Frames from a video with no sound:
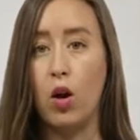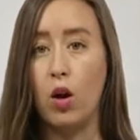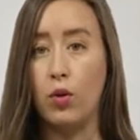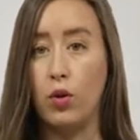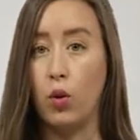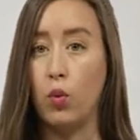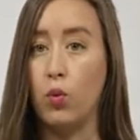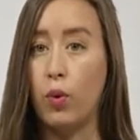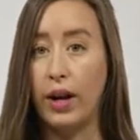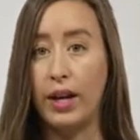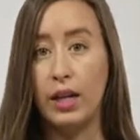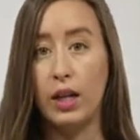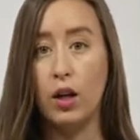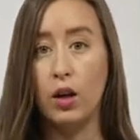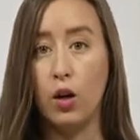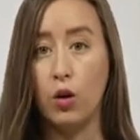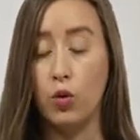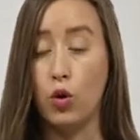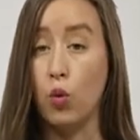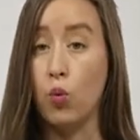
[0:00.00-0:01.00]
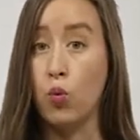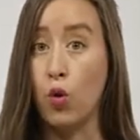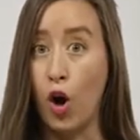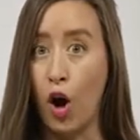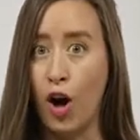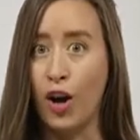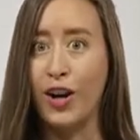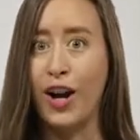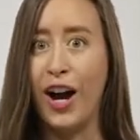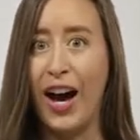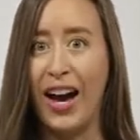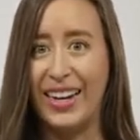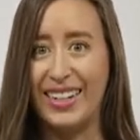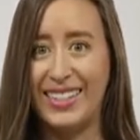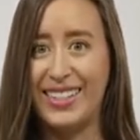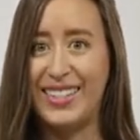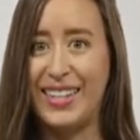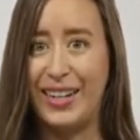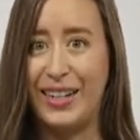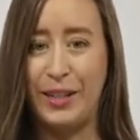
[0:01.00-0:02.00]
on the wrong height
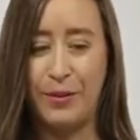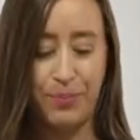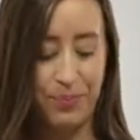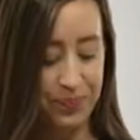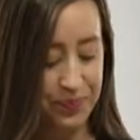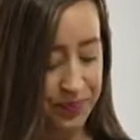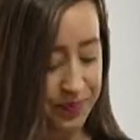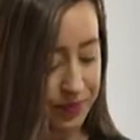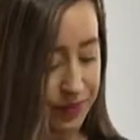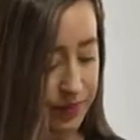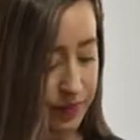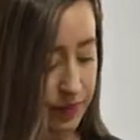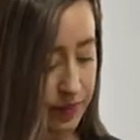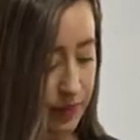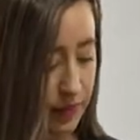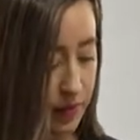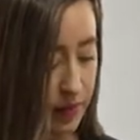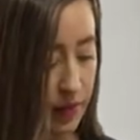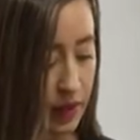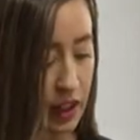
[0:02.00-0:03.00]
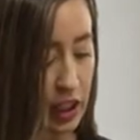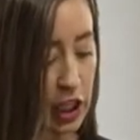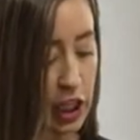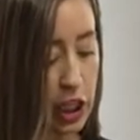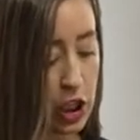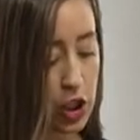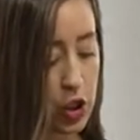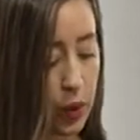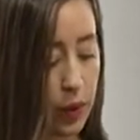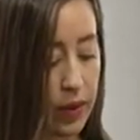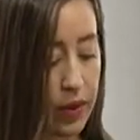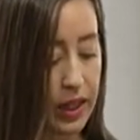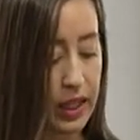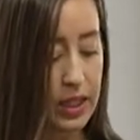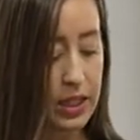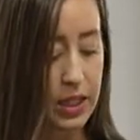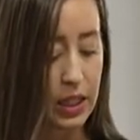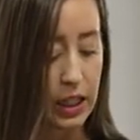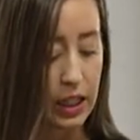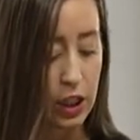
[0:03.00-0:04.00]
setting. So
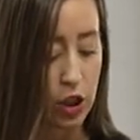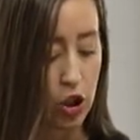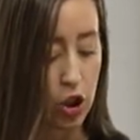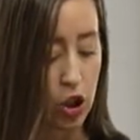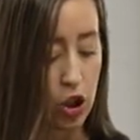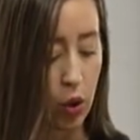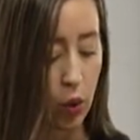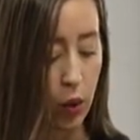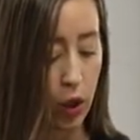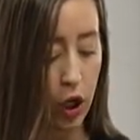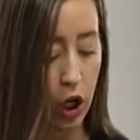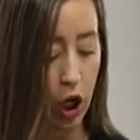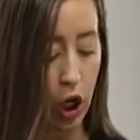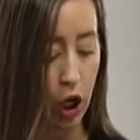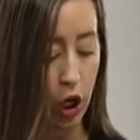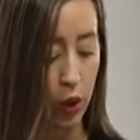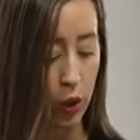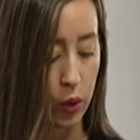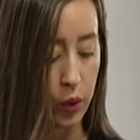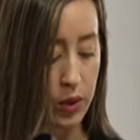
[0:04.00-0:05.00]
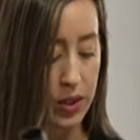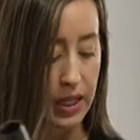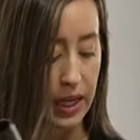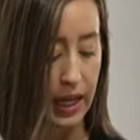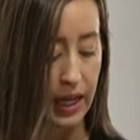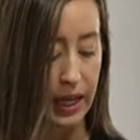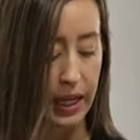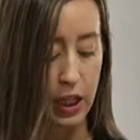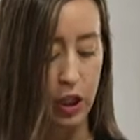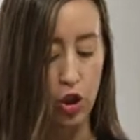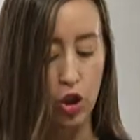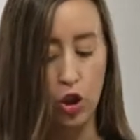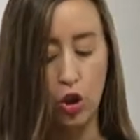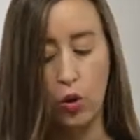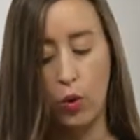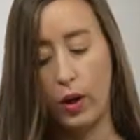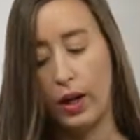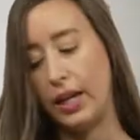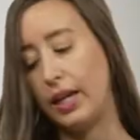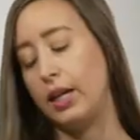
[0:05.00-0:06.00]
this is your hose and
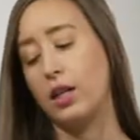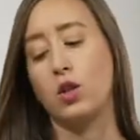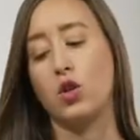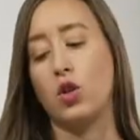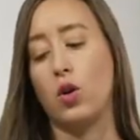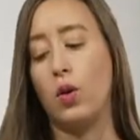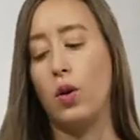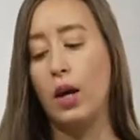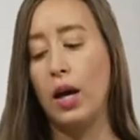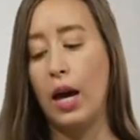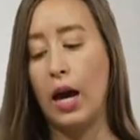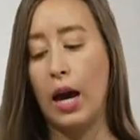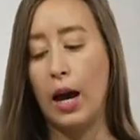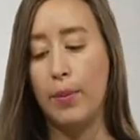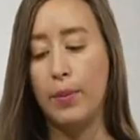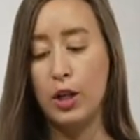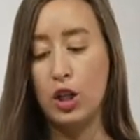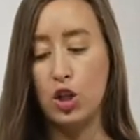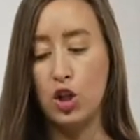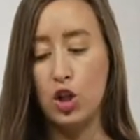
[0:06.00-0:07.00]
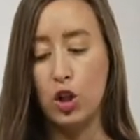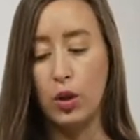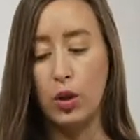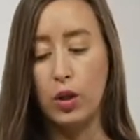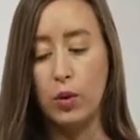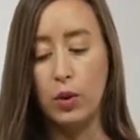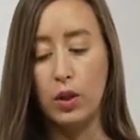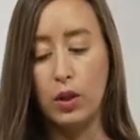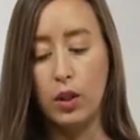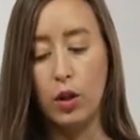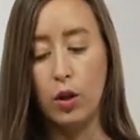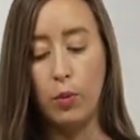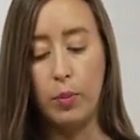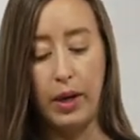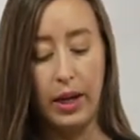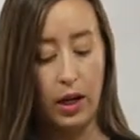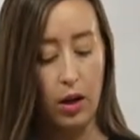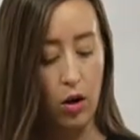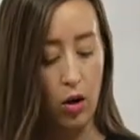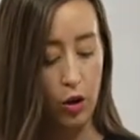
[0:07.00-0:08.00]
your handle. I'm going to show you a little
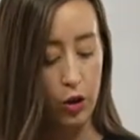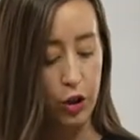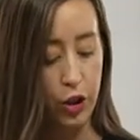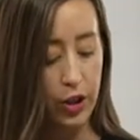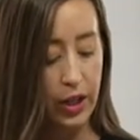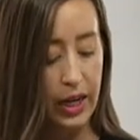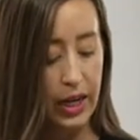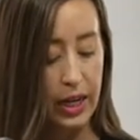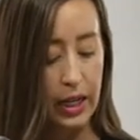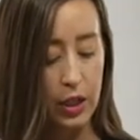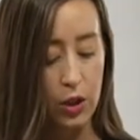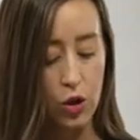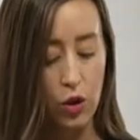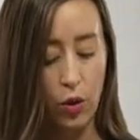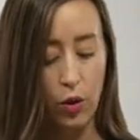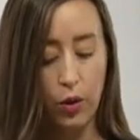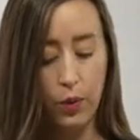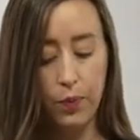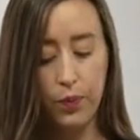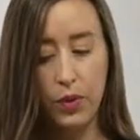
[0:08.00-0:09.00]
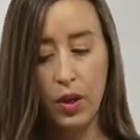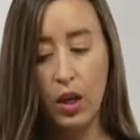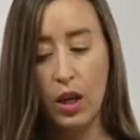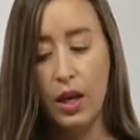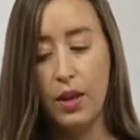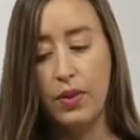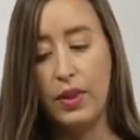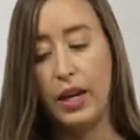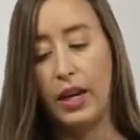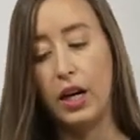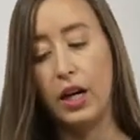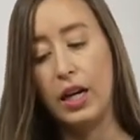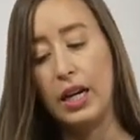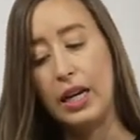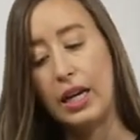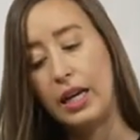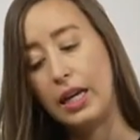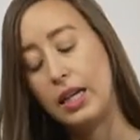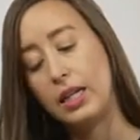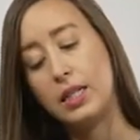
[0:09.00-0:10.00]
bit on your handle. There
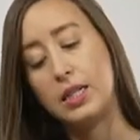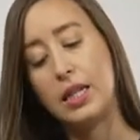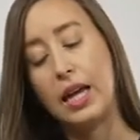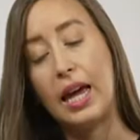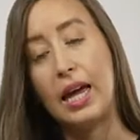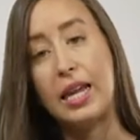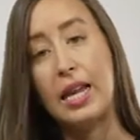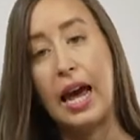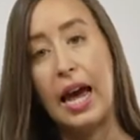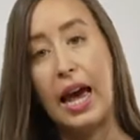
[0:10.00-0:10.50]
is an